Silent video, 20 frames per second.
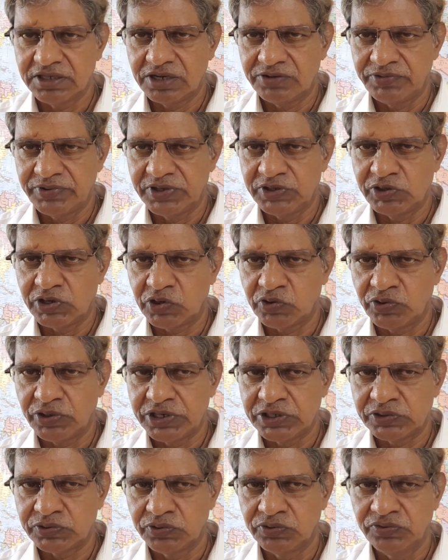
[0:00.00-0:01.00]
when you are
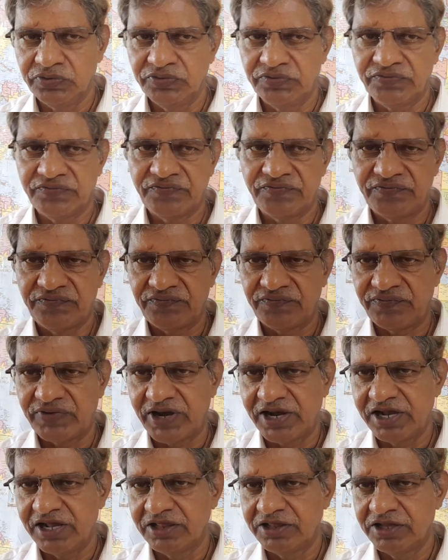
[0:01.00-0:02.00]
going to
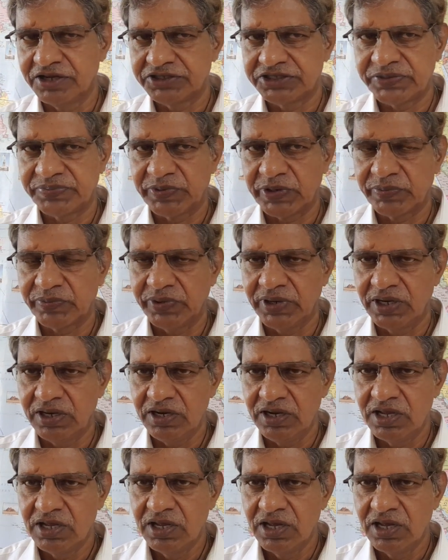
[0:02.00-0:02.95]
file the shipping bill,